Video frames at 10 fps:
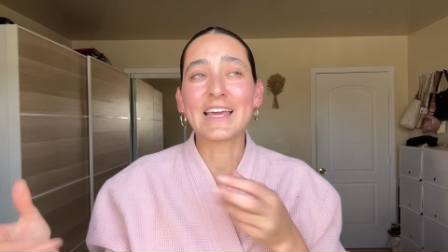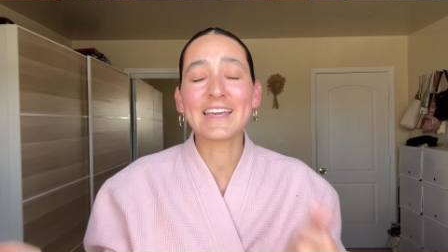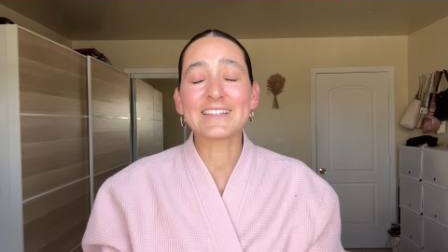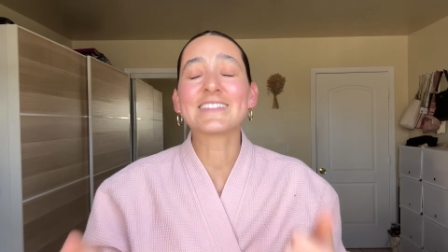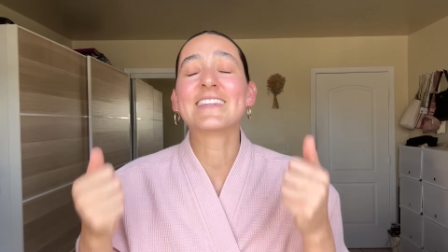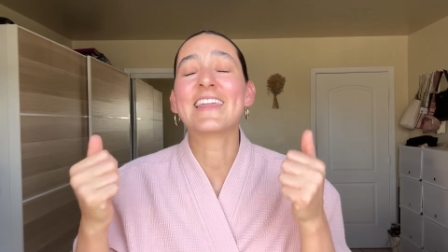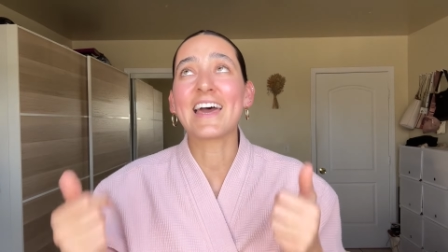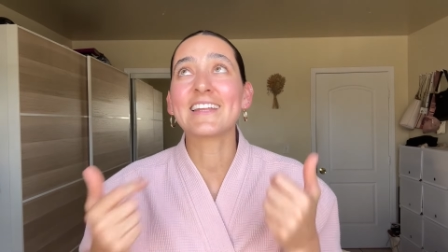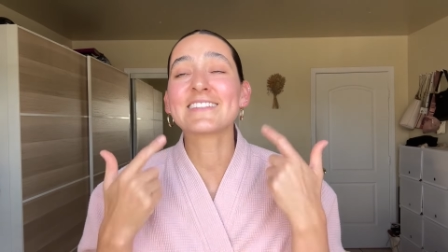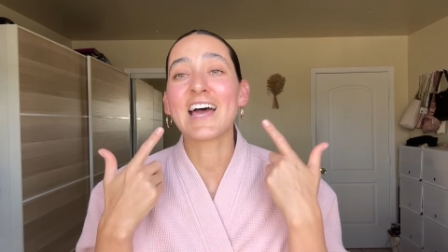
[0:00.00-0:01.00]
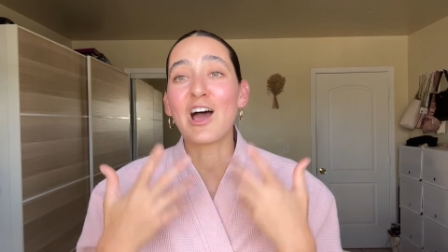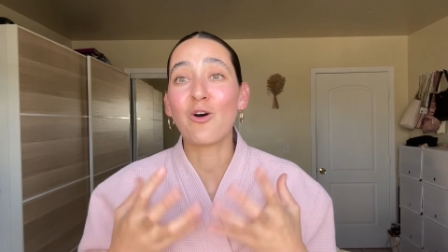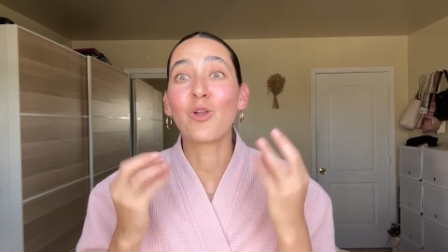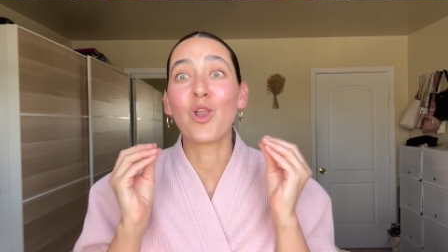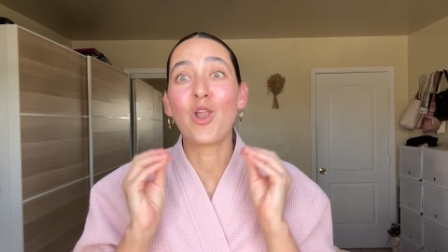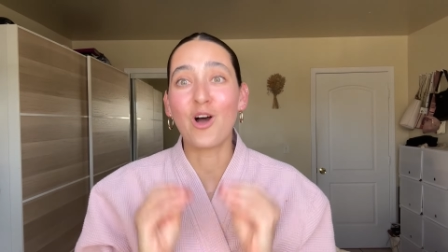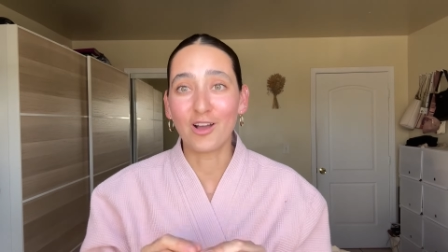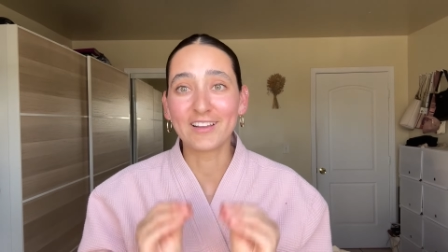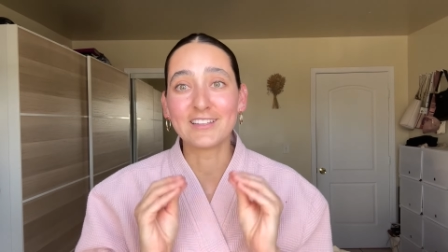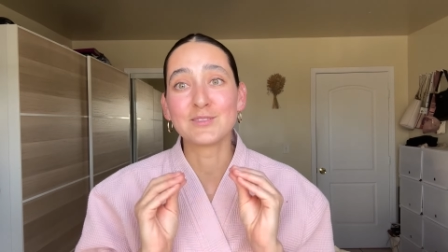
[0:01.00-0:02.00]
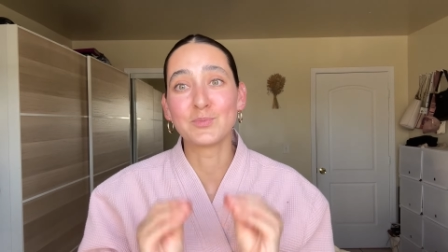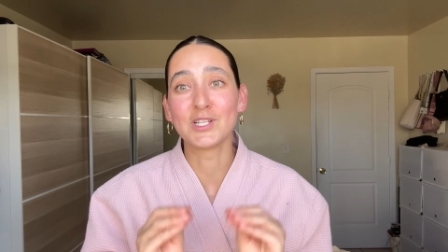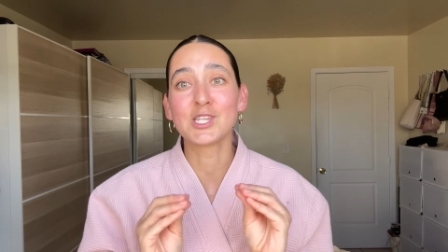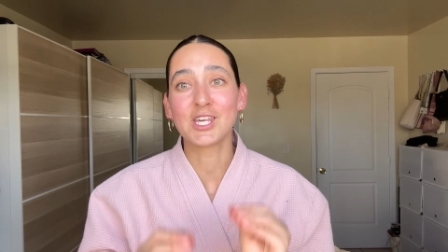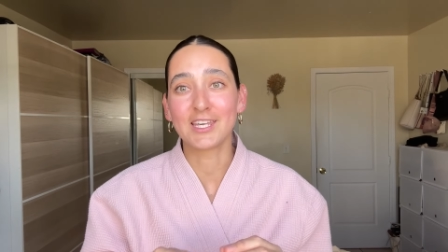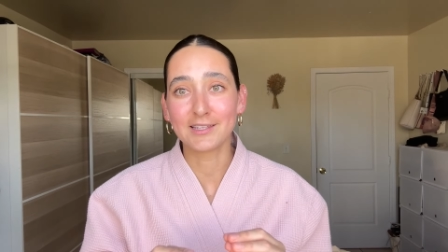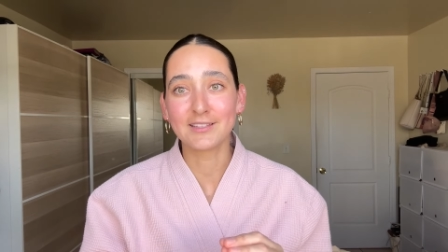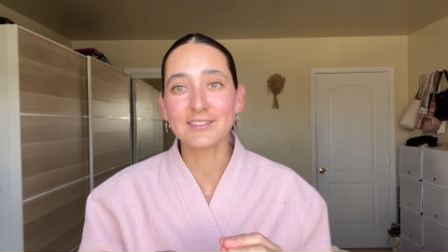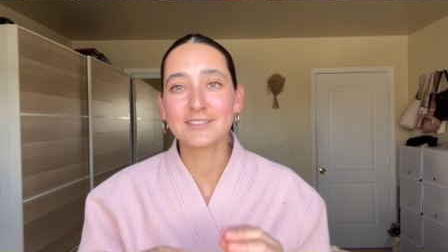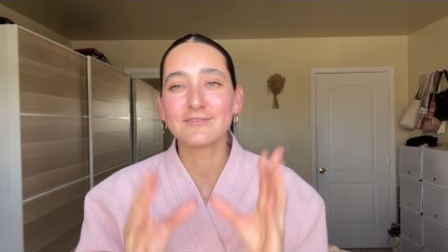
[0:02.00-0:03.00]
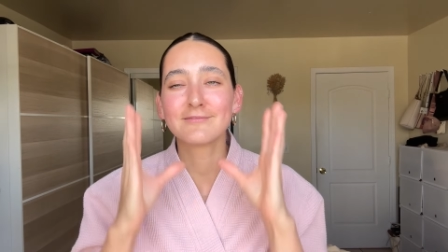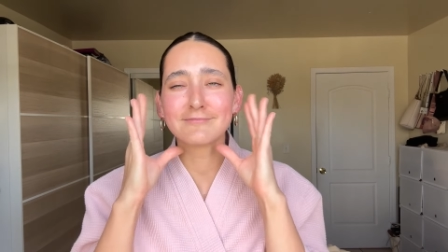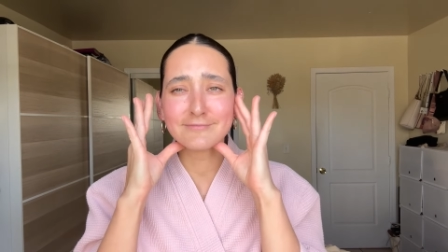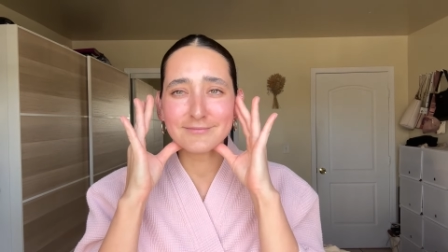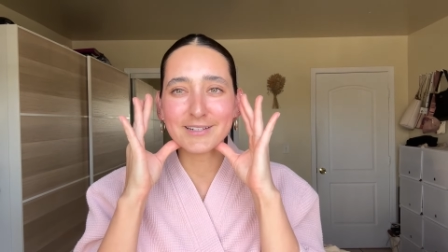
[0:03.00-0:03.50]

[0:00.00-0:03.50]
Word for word: I guess that is how long this bridge is. Ooh.